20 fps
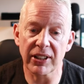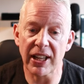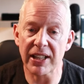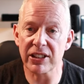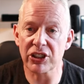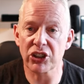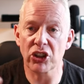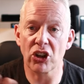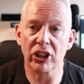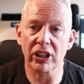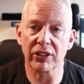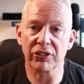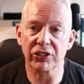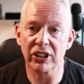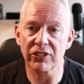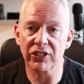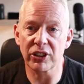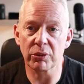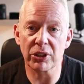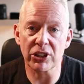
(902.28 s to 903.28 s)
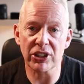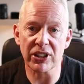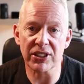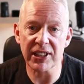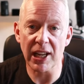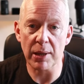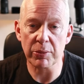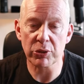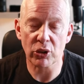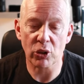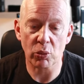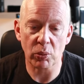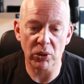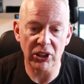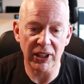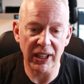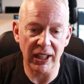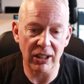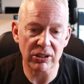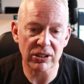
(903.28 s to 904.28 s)
know there's a target for you if you want to do the same sort of
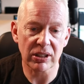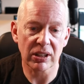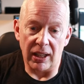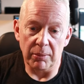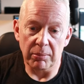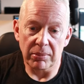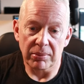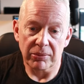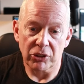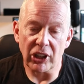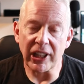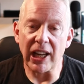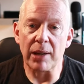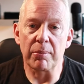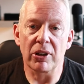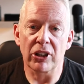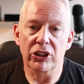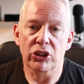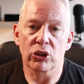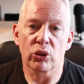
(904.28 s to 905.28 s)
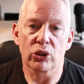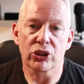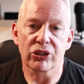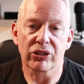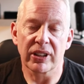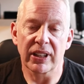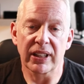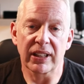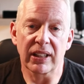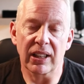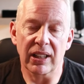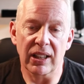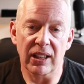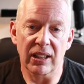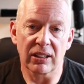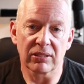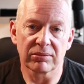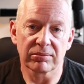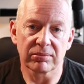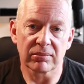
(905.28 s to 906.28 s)
workout. Um, got to get my daughter,
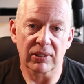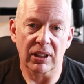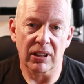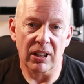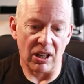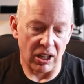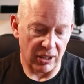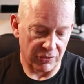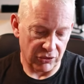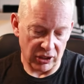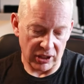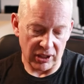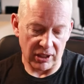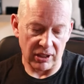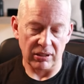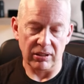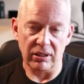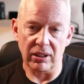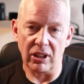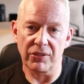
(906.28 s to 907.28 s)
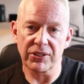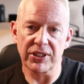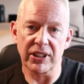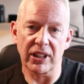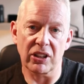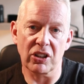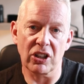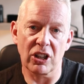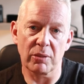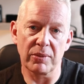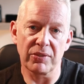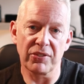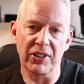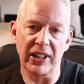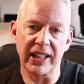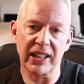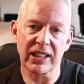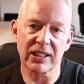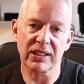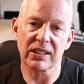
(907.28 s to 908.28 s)
uh, I've got a obviously a Garmin
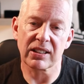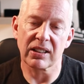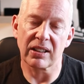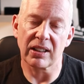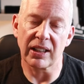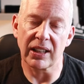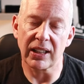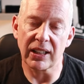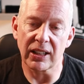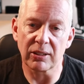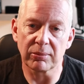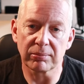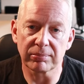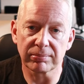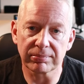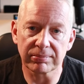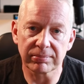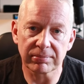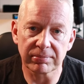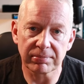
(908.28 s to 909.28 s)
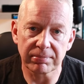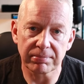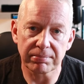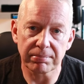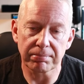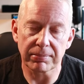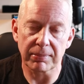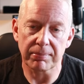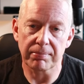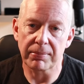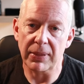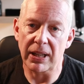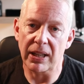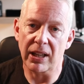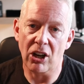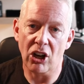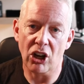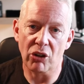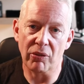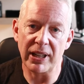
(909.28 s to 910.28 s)
Fenix, um,
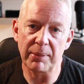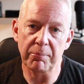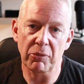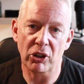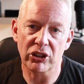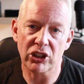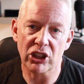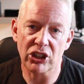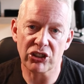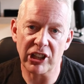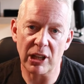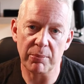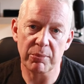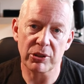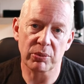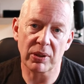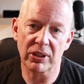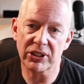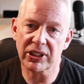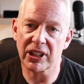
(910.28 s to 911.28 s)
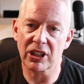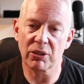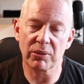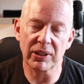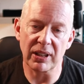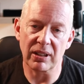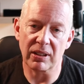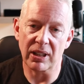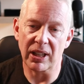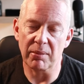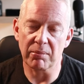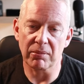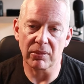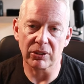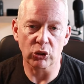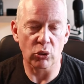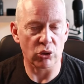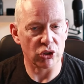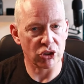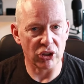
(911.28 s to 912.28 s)
a heart rate monitor strap as well to go with it. Um,
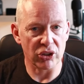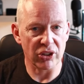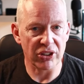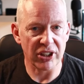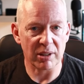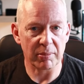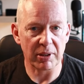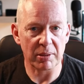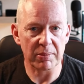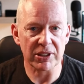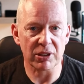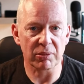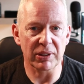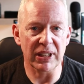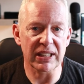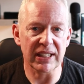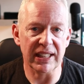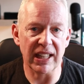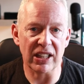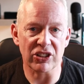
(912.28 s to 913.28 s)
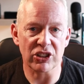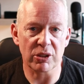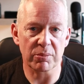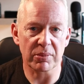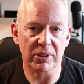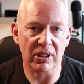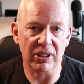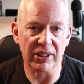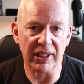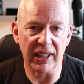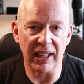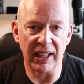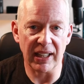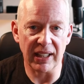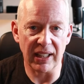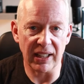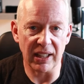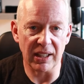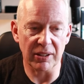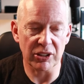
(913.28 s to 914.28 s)
my daughter's got nothing at the moment, so we need to get her something like
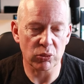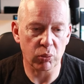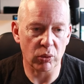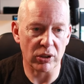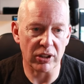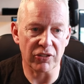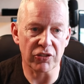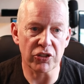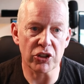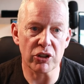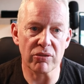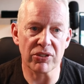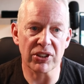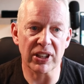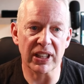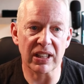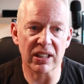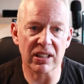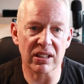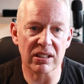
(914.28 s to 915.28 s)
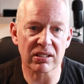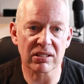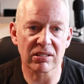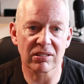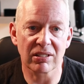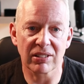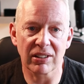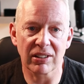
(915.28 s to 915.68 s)
that. Uh, it's one of the few things,